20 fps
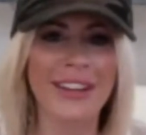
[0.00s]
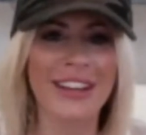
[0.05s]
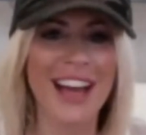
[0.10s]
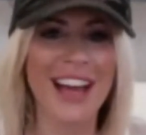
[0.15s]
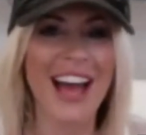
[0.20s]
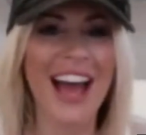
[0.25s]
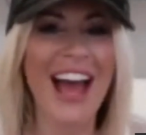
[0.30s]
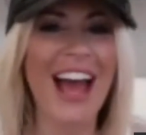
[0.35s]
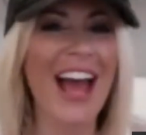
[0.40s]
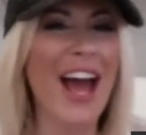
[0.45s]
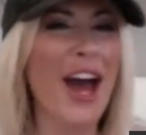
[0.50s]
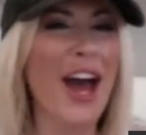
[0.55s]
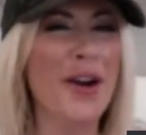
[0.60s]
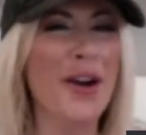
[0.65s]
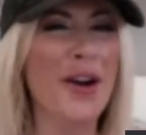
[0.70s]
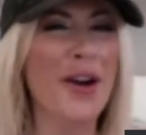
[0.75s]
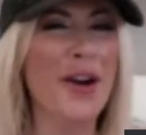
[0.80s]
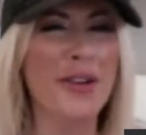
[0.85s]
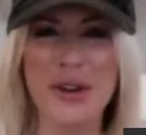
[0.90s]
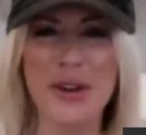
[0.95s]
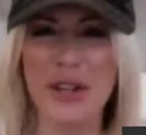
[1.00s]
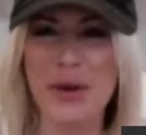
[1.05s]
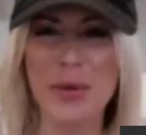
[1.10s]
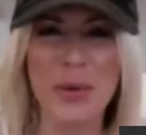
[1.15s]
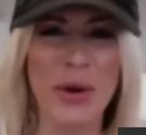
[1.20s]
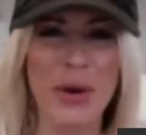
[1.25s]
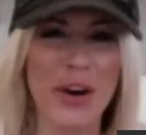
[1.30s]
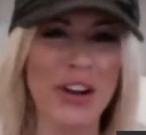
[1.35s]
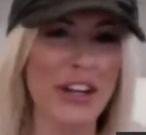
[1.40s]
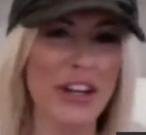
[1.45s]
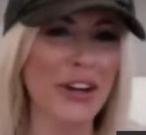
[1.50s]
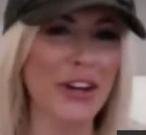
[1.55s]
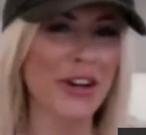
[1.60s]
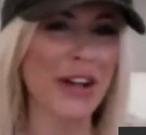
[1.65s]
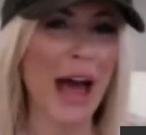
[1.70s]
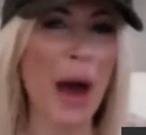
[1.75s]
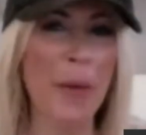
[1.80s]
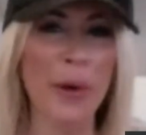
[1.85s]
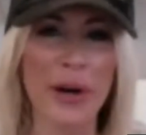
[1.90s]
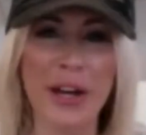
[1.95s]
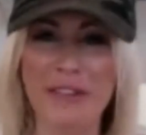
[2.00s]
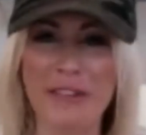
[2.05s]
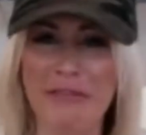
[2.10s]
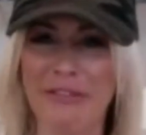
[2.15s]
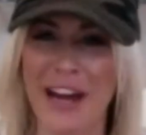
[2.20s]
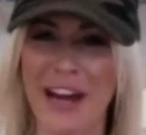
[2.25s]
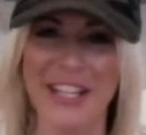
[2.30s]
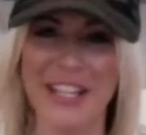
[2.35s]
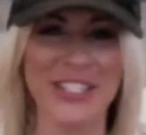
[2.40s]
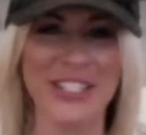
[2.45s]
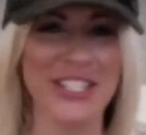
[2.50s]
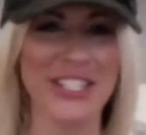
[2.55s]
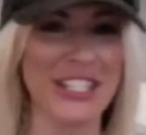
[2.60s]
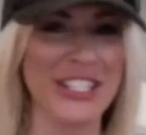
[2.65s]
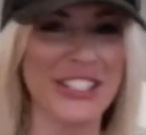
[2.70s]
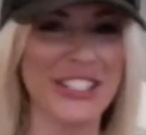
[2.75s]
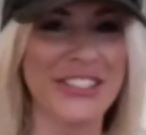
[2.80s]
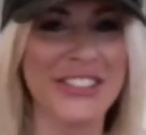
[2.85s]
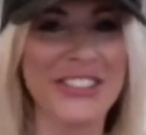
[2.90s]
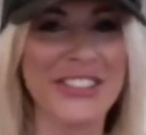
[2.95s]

Oh, don't you worry, girl. I will come find you.